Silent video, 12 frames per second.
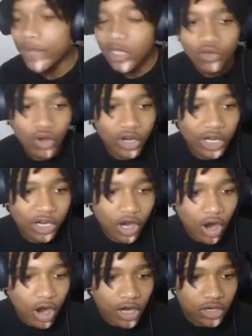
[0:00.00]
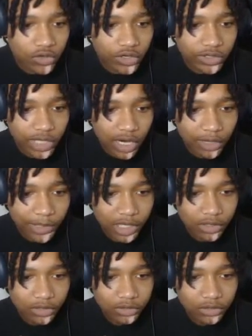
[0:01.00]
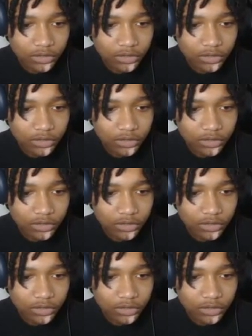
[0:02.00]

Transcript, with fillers: you on a guard? Who are you talking about?